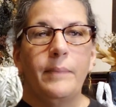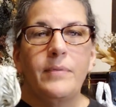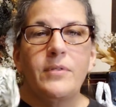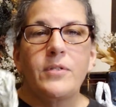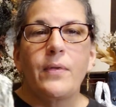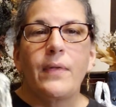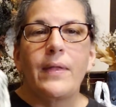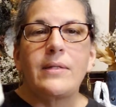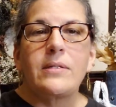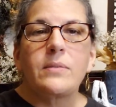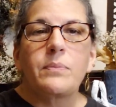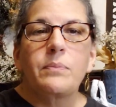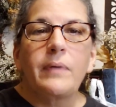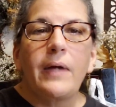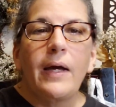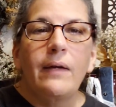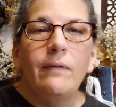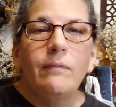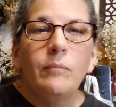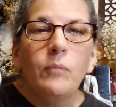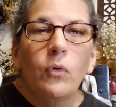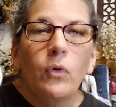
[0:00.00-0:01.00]
So that's
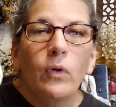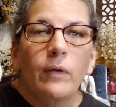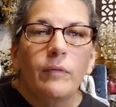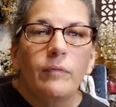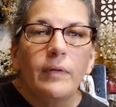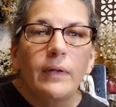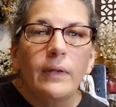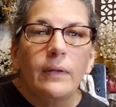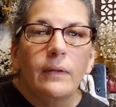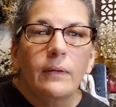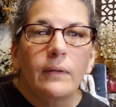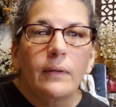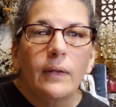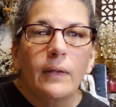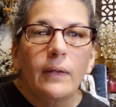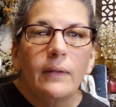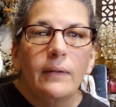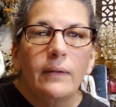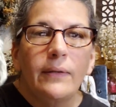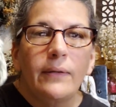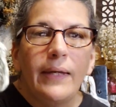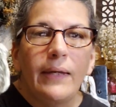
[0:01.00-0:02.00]
kind of more of a,
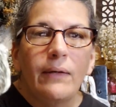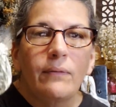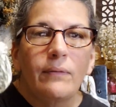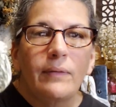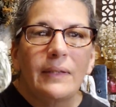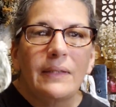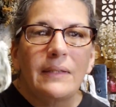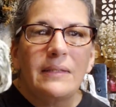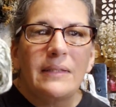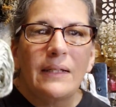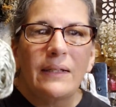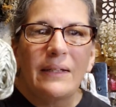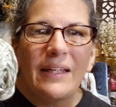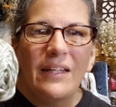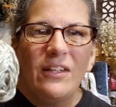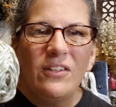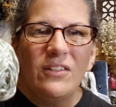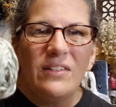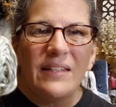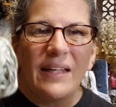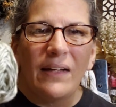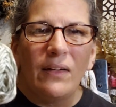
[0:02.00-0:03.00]
you can't really tell. Can
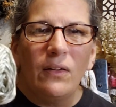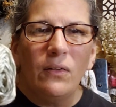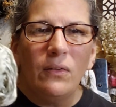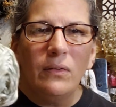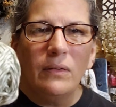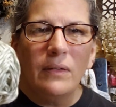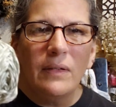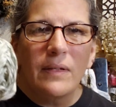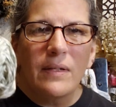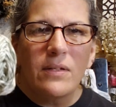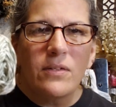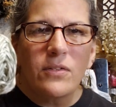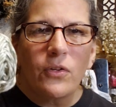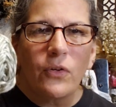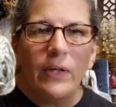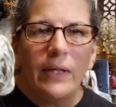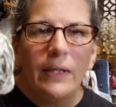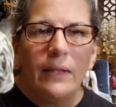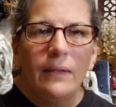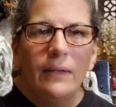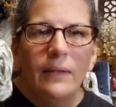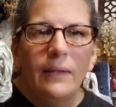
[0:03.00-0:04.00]
you tell that's
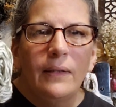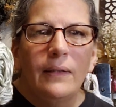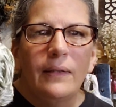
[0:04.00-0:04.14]
green?